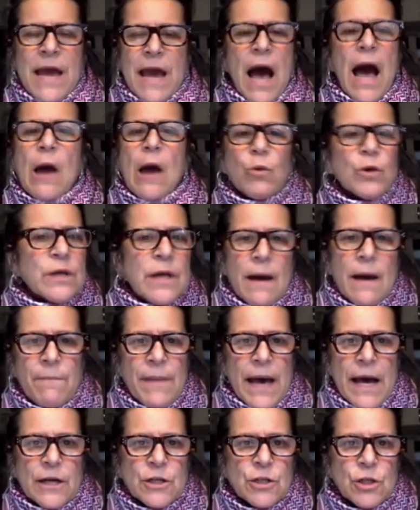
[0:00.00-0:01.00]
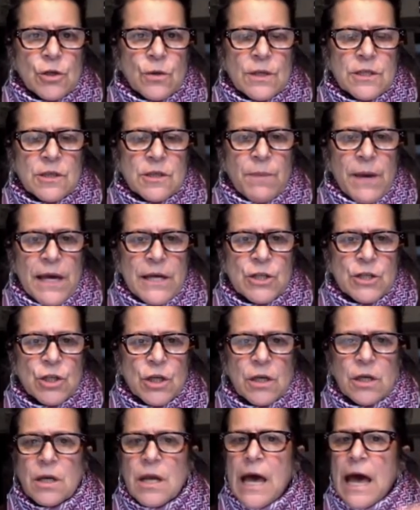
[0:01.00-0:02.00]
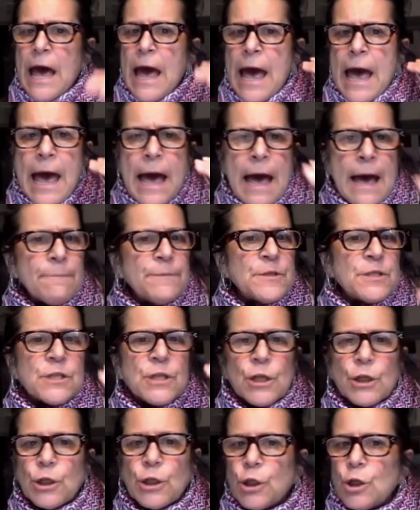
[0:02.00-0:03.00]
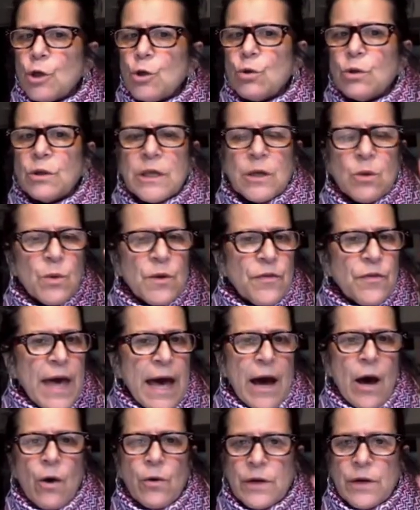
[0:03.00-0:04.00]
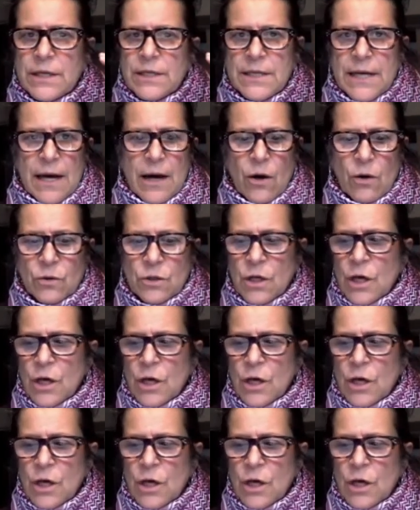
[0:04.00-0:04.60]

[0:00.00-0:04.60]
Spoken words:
I would come back to you as a patient absolutely without a doubt.